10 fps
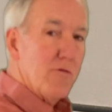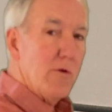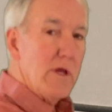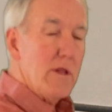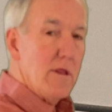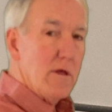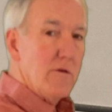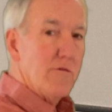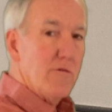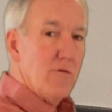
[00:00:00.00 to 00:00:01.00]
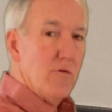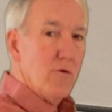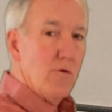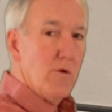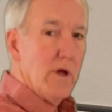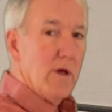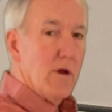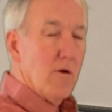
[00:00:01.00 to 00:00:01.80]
between these two